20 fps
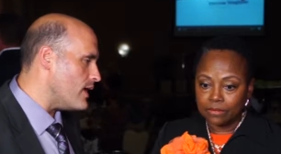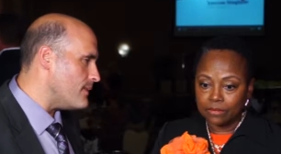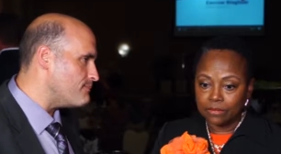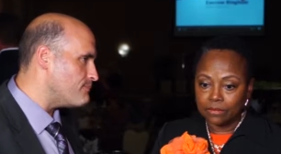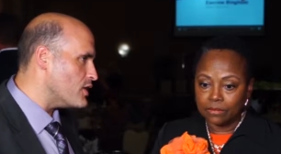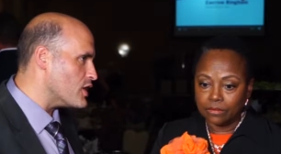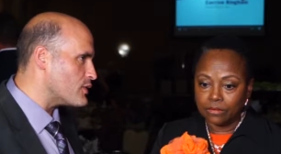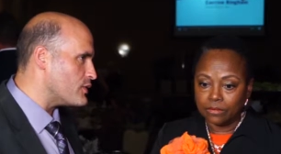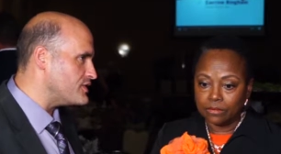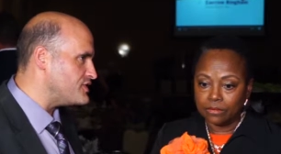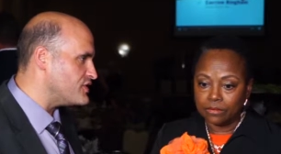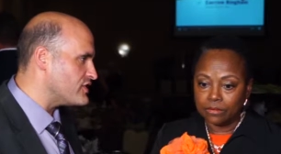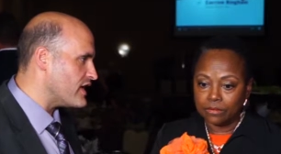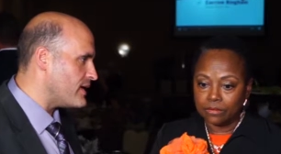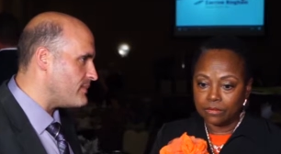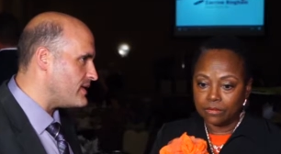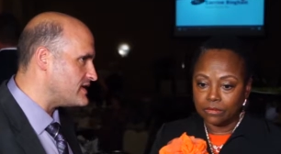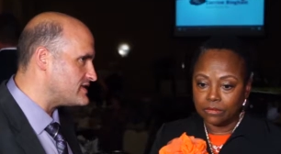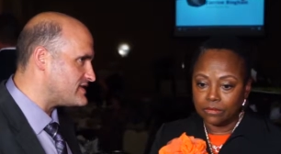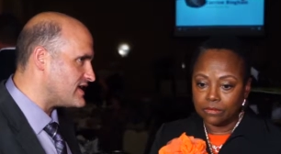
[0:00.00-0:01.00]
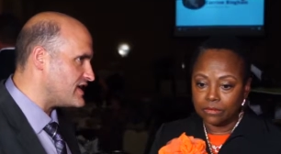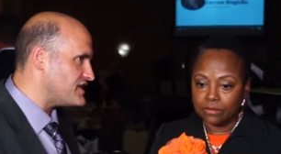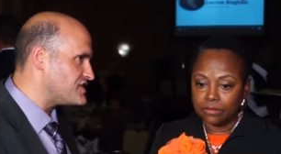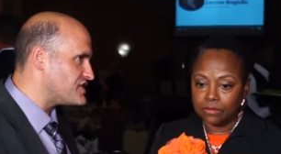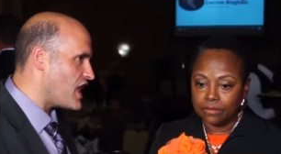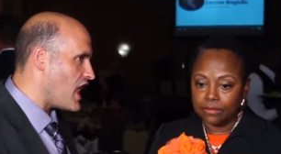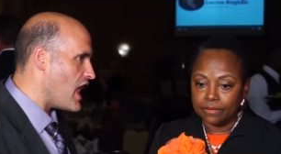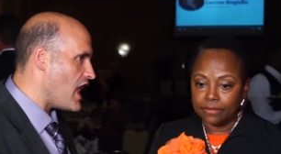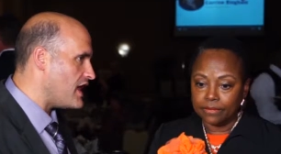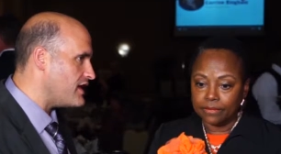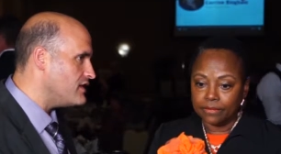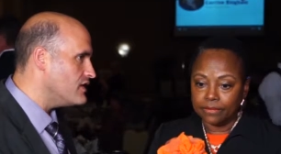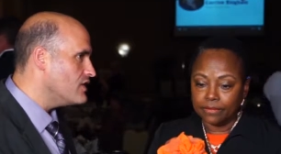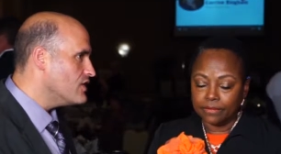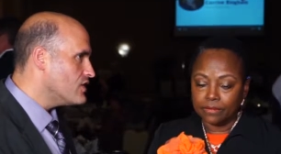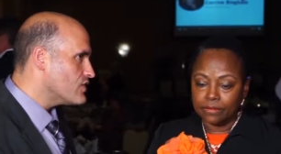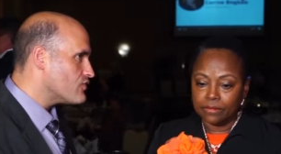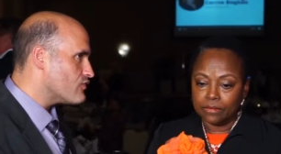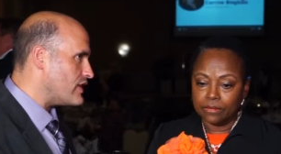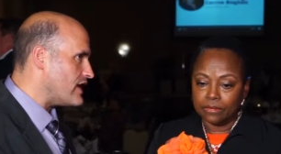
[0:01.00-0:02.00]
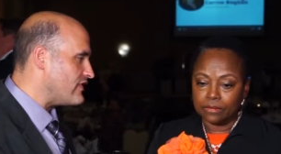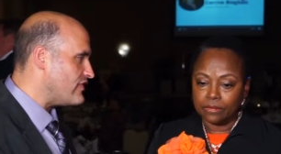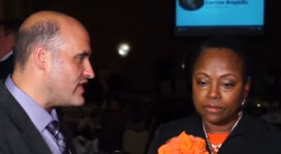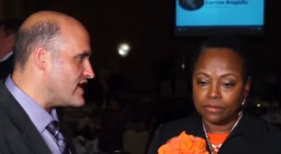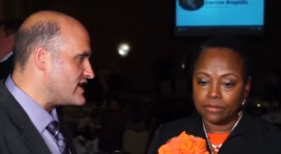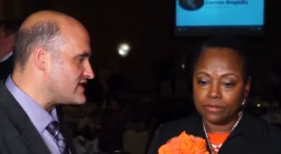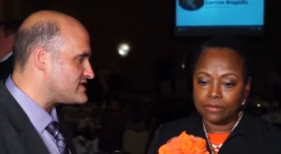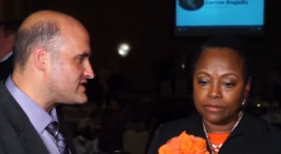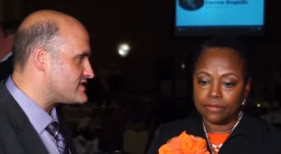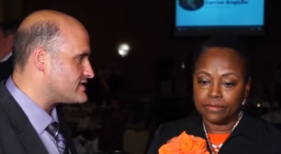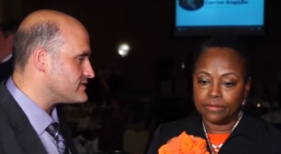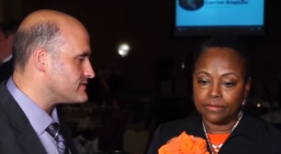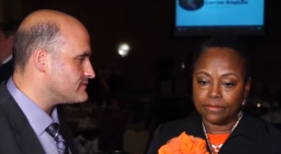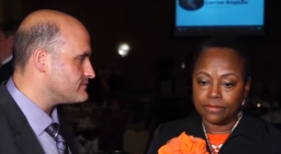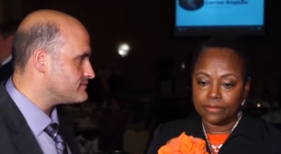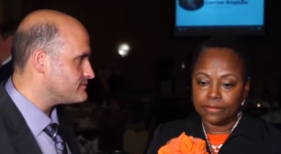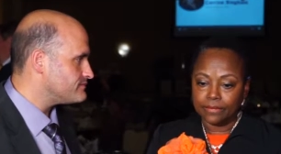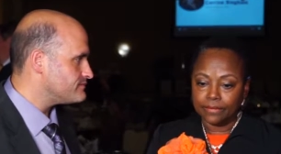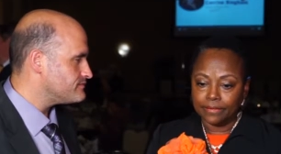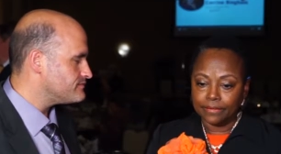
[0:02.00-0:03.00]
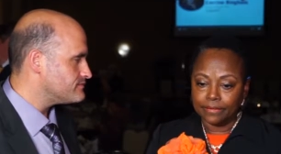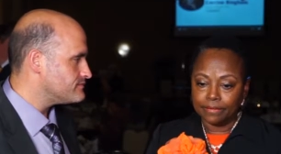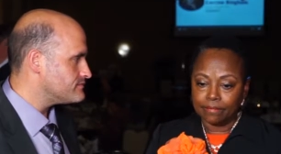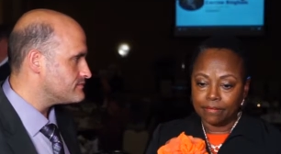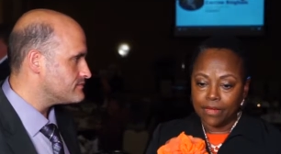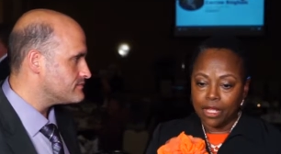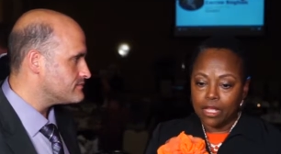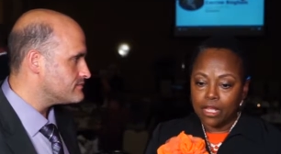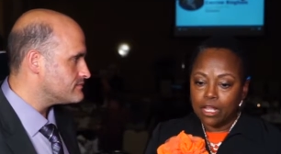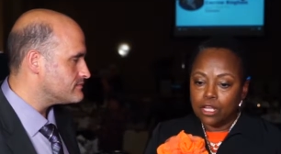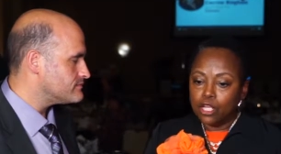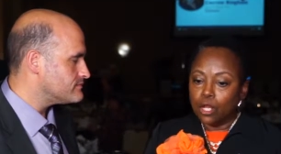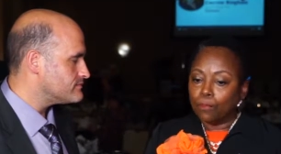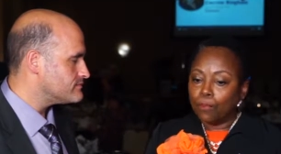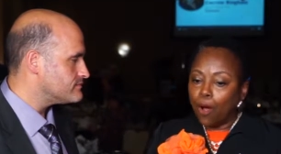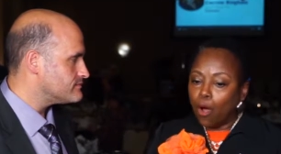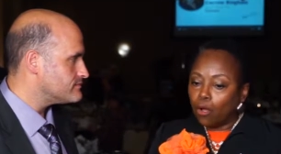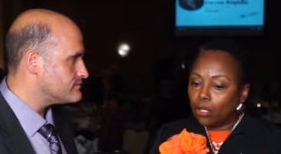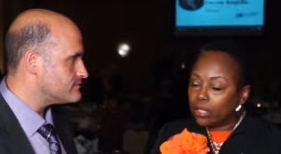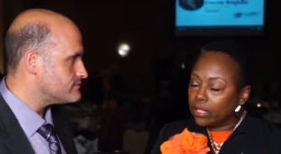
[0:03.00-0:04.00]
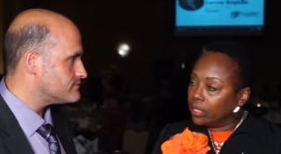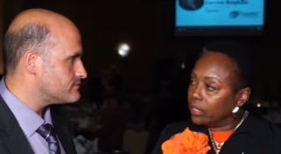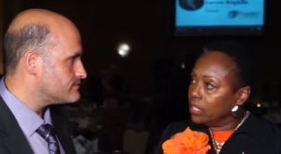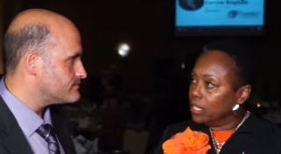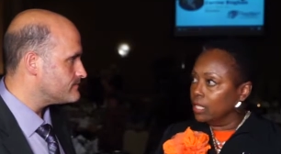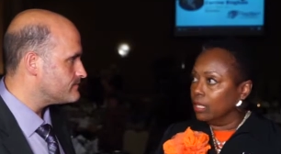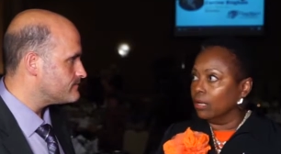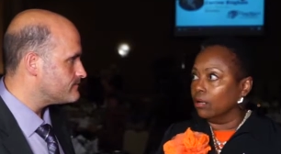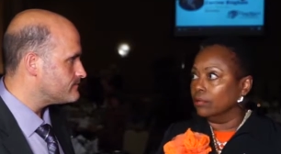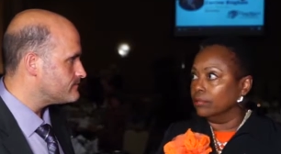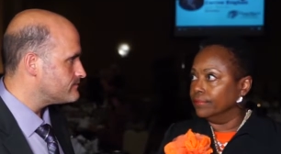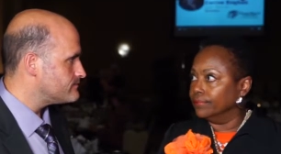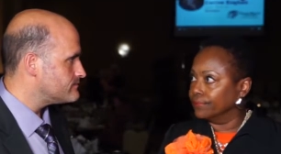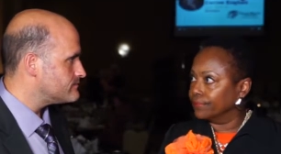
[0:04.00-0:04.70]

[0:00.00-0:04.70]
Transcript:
Speaker 1: what book would you give me and say, John, read this? Napoleon Hill.